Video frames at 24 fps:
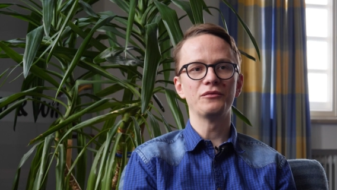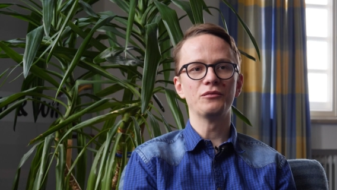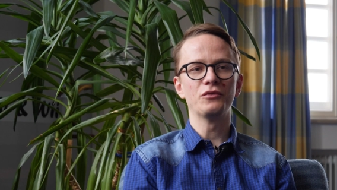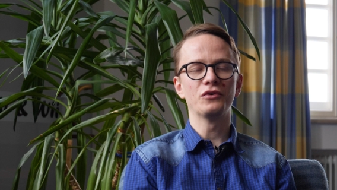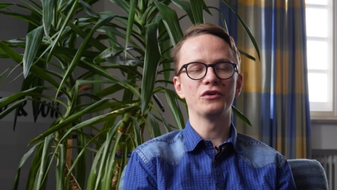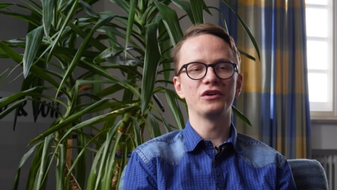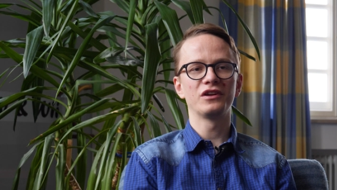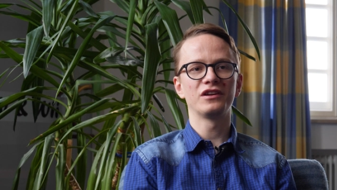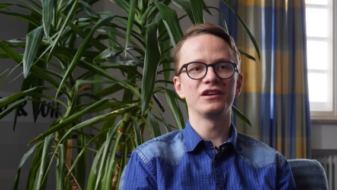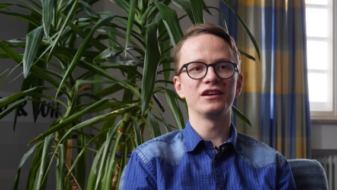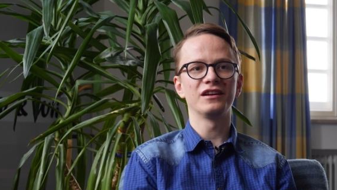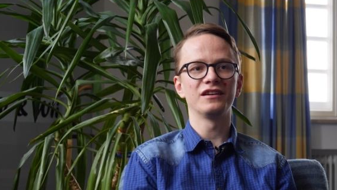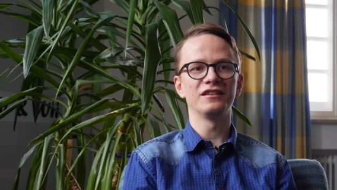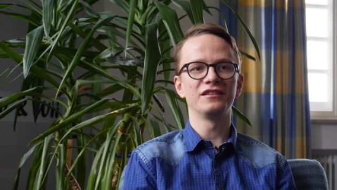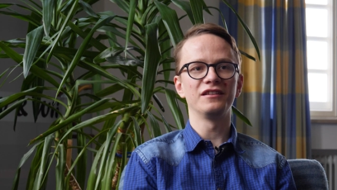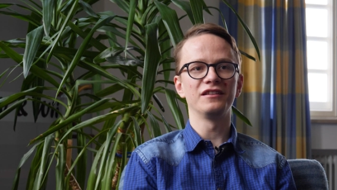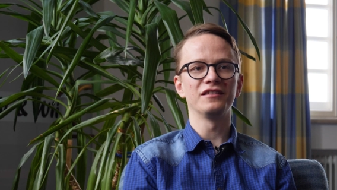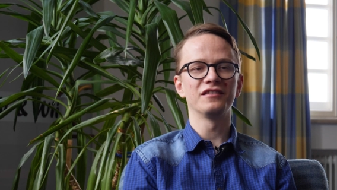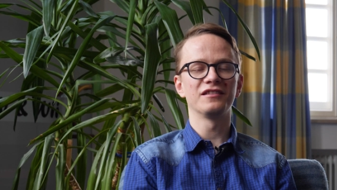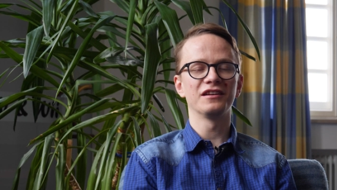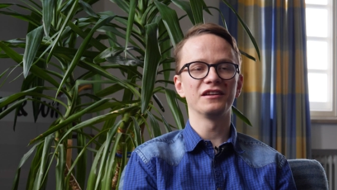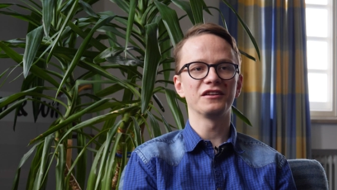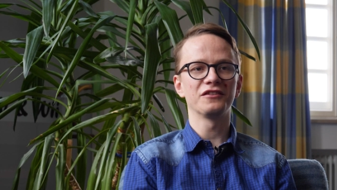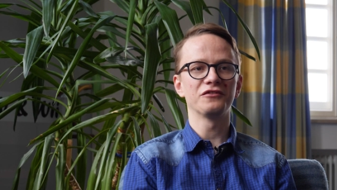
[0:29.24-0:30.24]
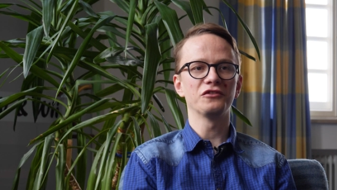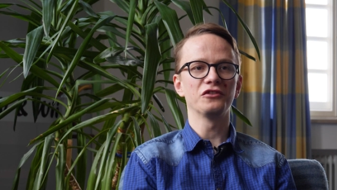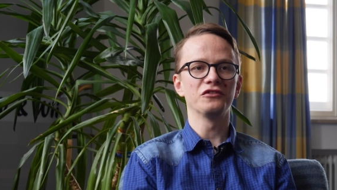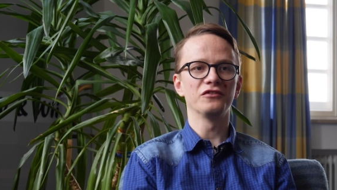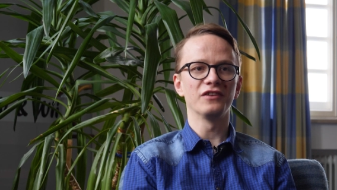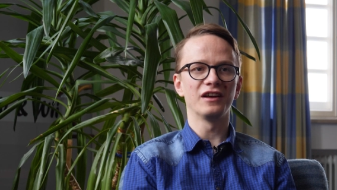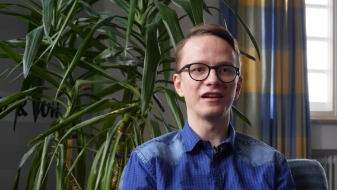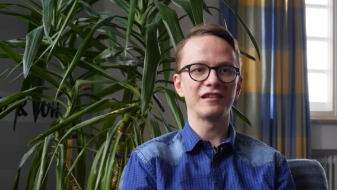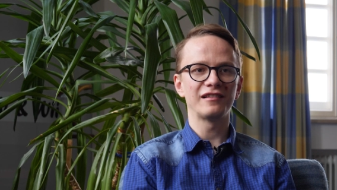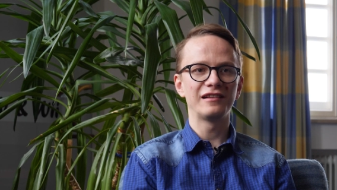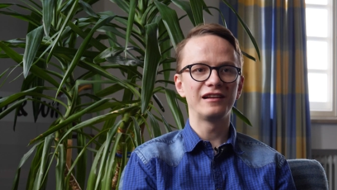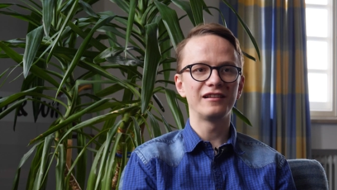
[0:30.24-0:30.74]
work at the Center for
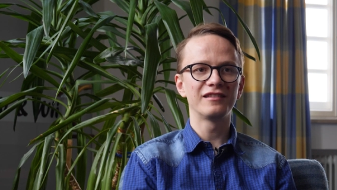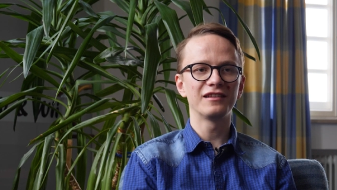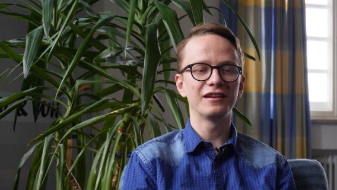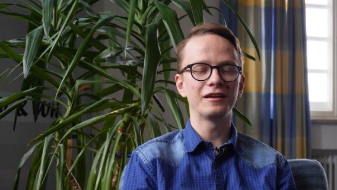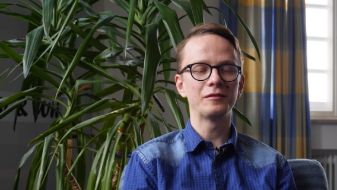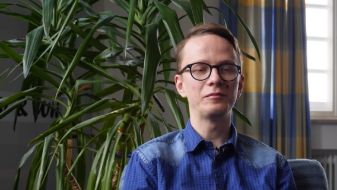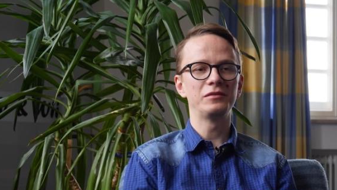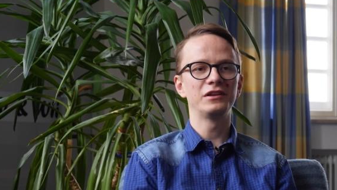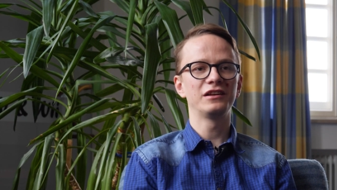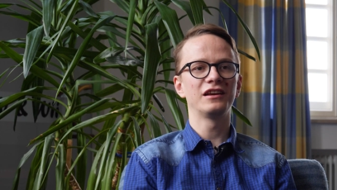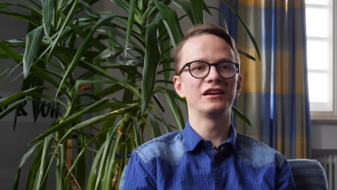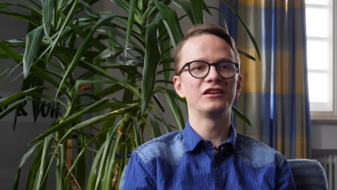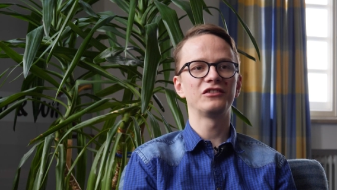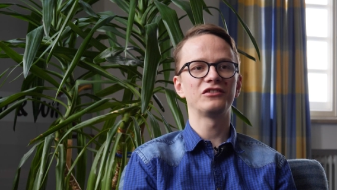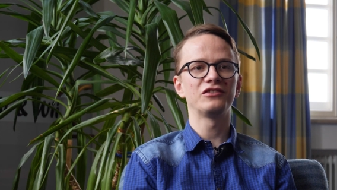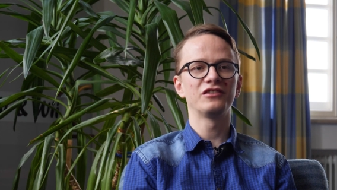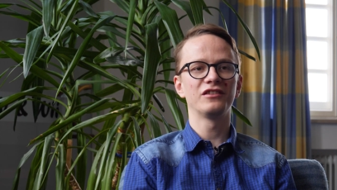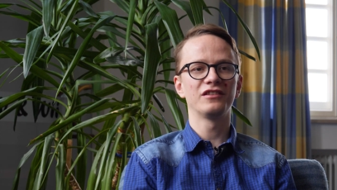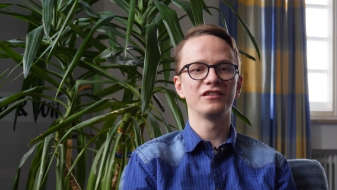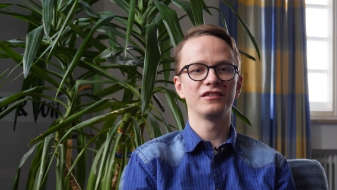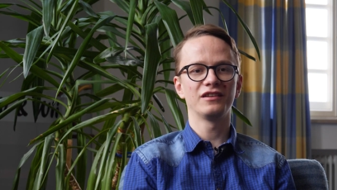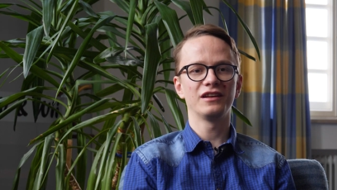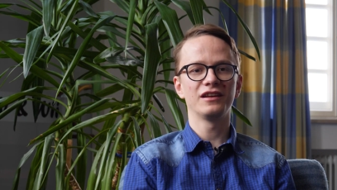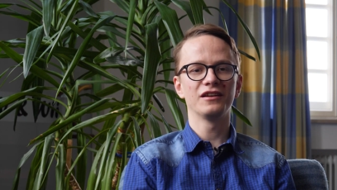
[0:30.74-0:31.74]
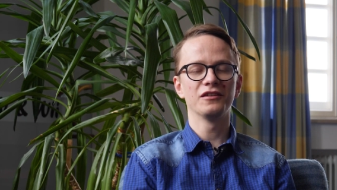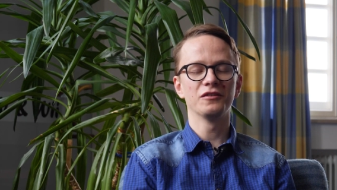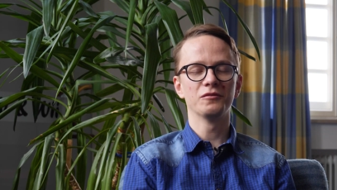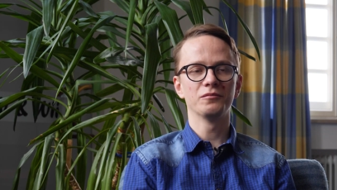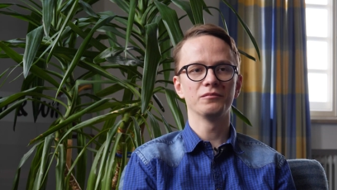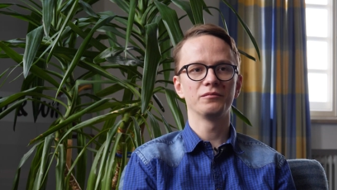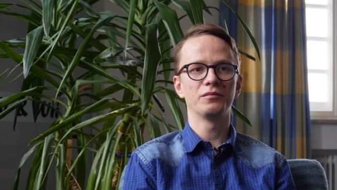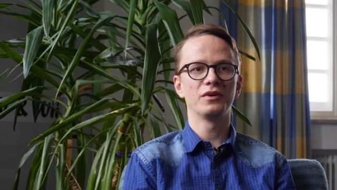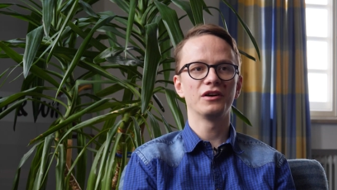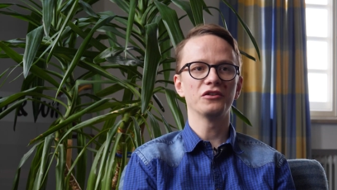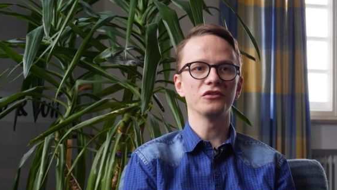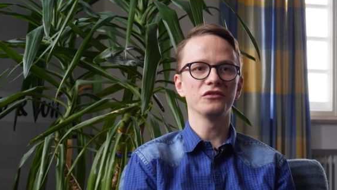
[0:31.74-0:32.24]
Advanced Laser Applications,
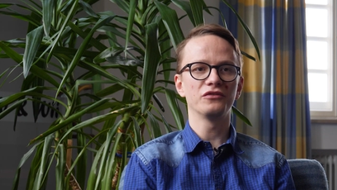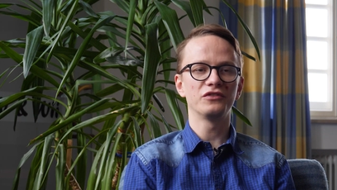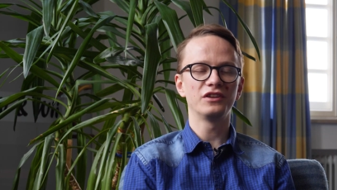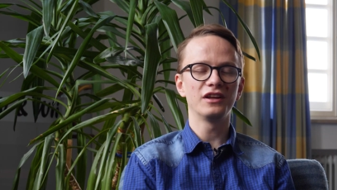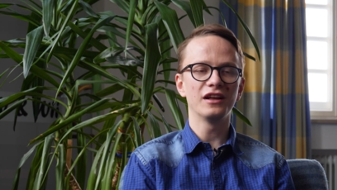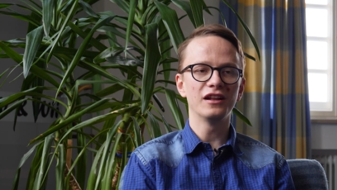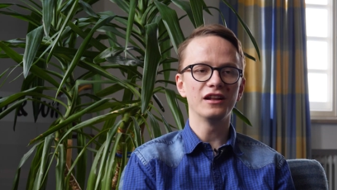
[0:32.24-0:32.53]
part of the